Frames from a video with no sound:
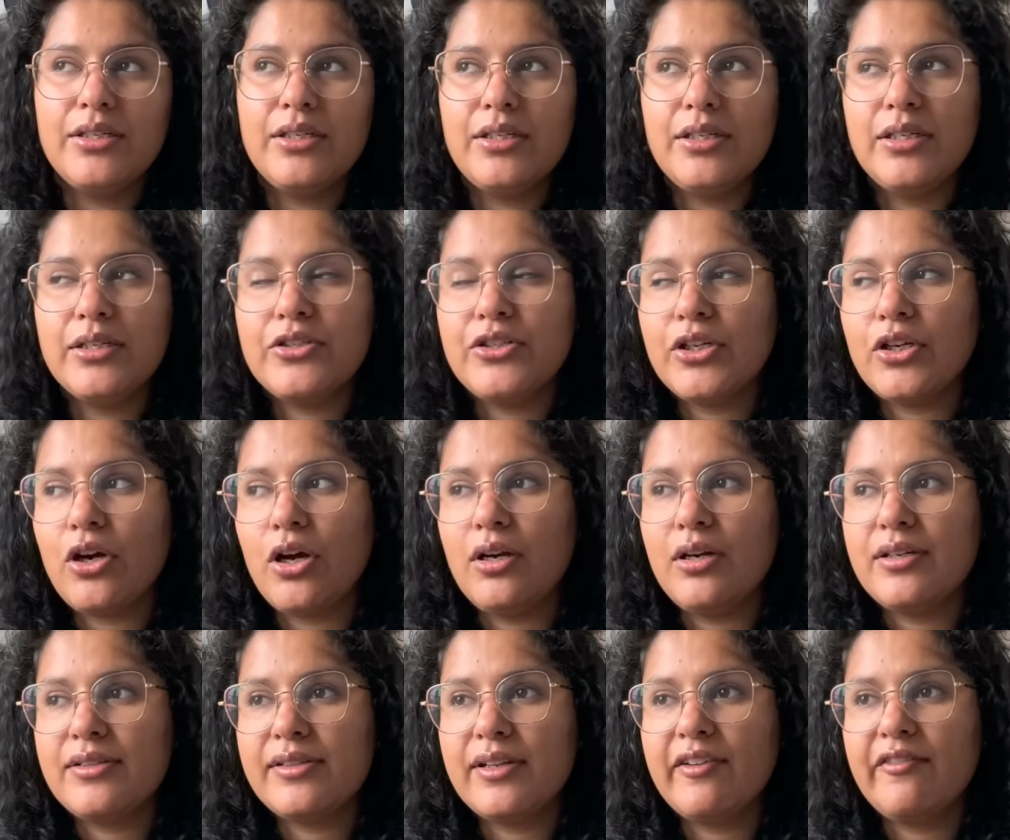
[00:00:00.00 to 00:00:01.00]
Does she call
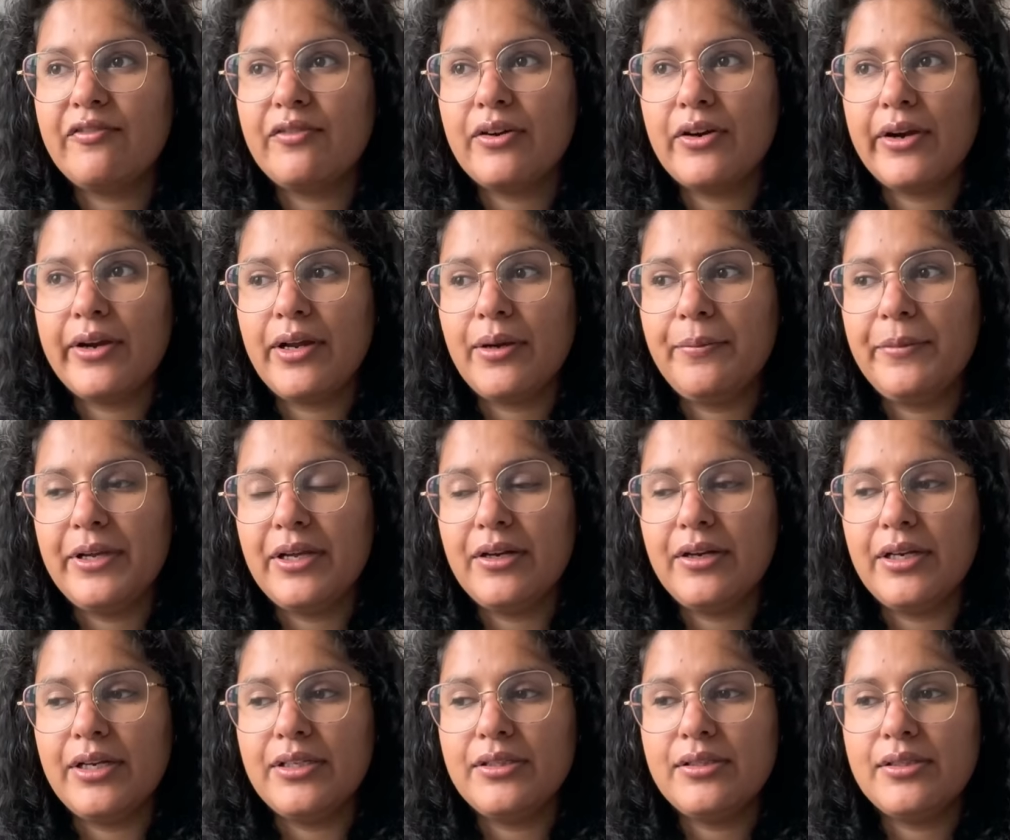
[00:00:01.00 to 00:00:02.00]
herself Crea Bea
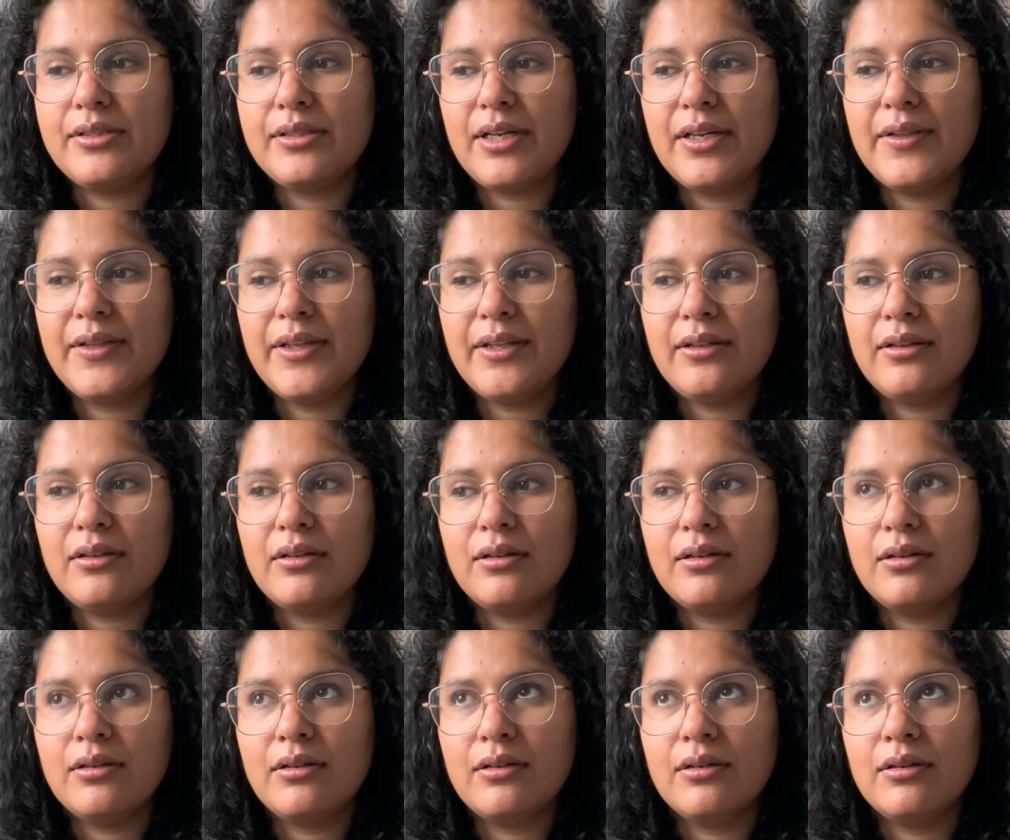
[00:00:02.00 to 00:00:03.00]
Knits? I think
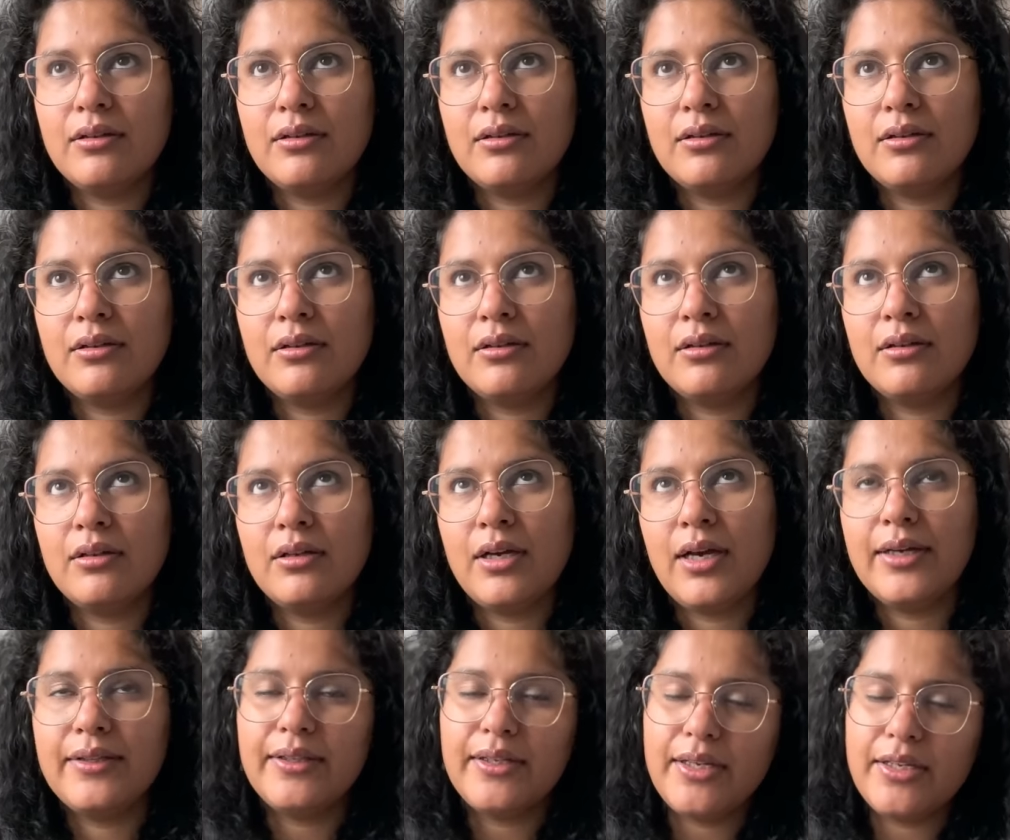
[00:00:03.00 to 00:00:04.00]

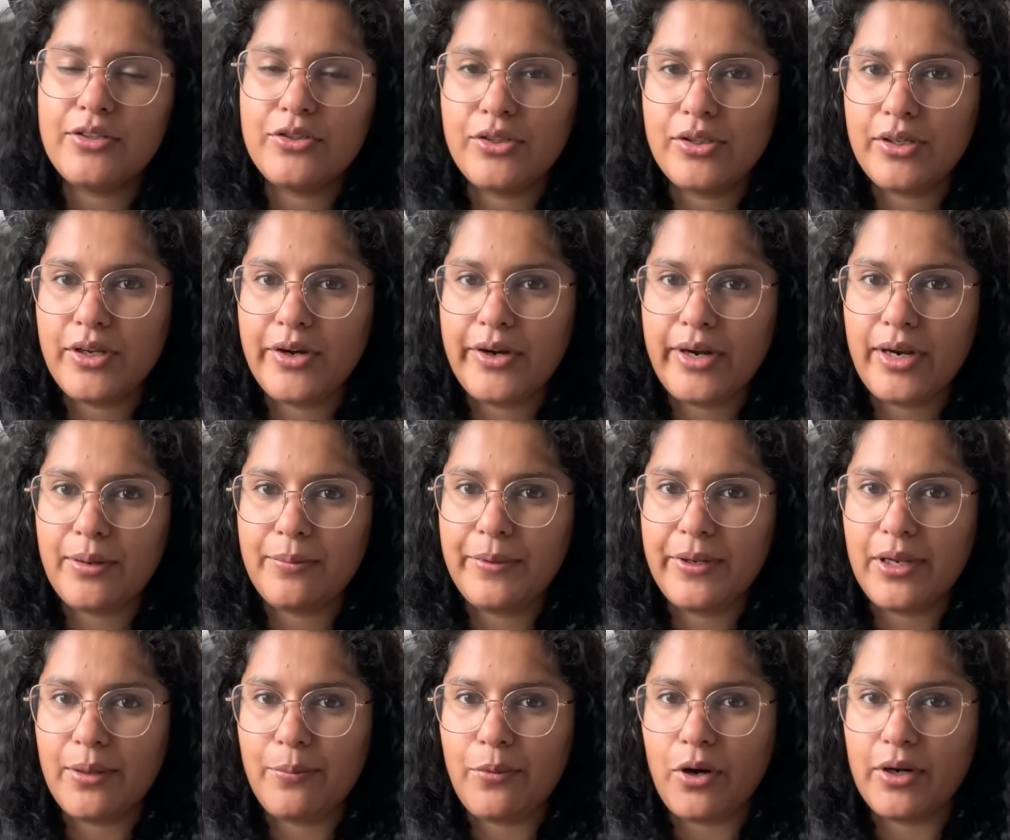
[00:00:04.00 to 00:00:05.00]
it's the Crea
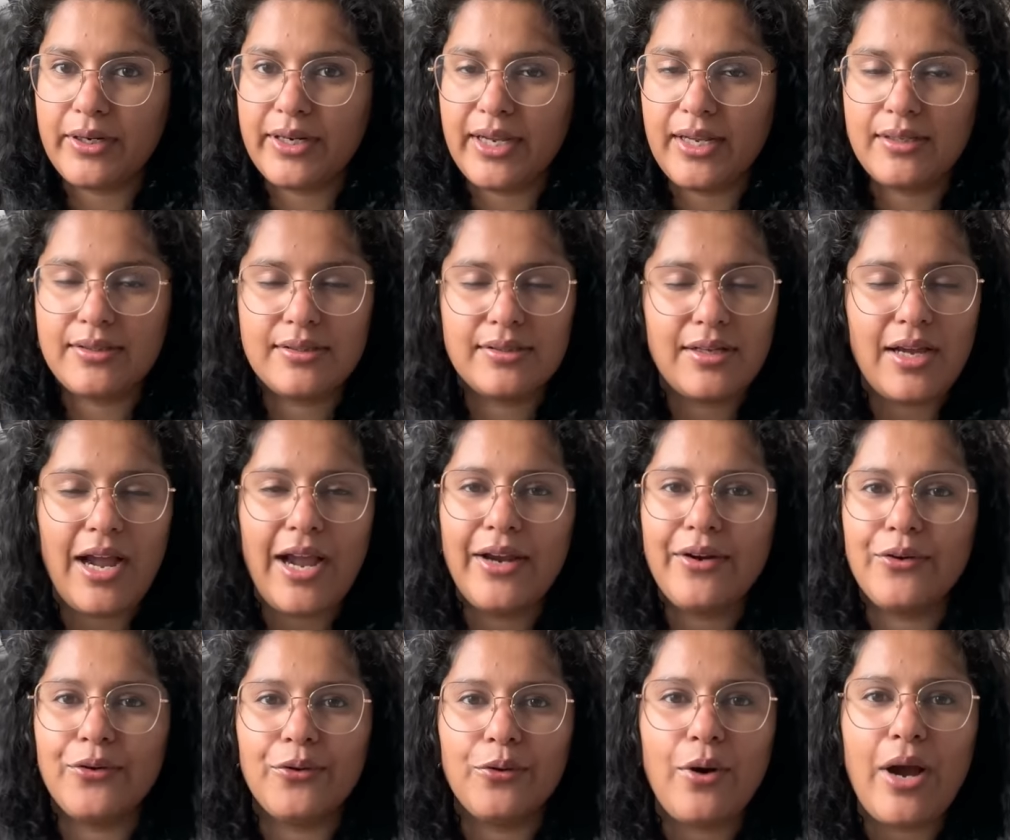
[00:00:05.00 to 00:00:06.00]
Bea podcast. I
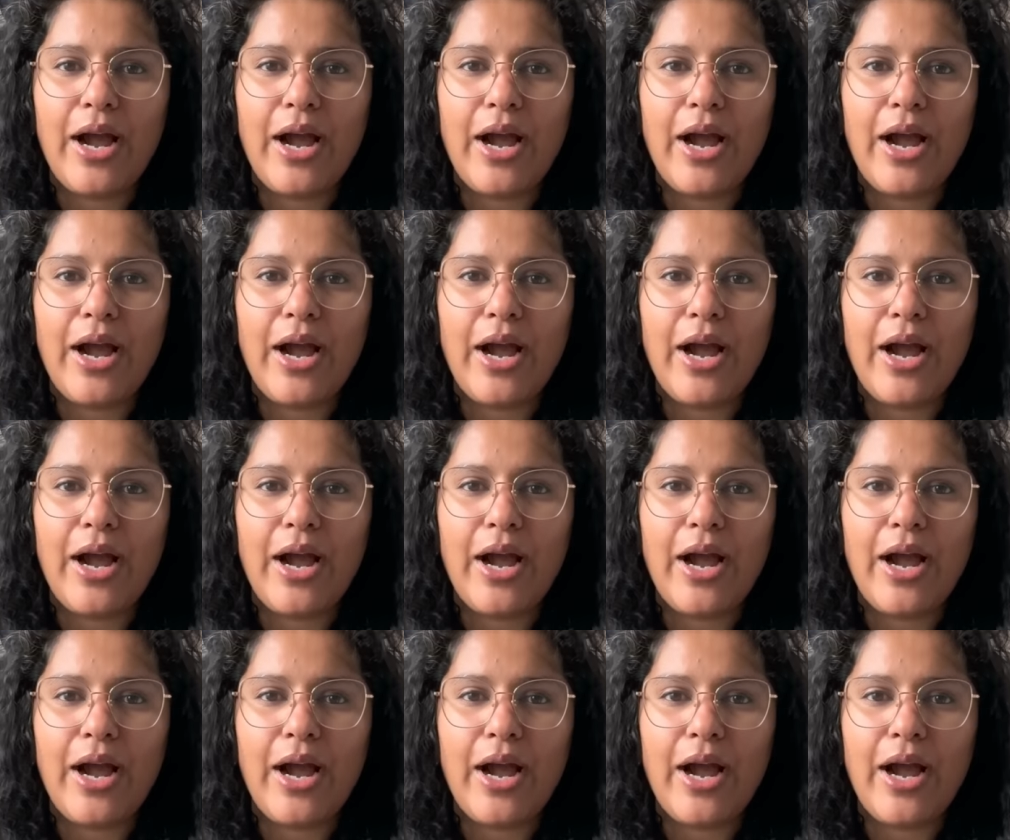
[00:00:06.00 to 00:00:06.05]
don't know.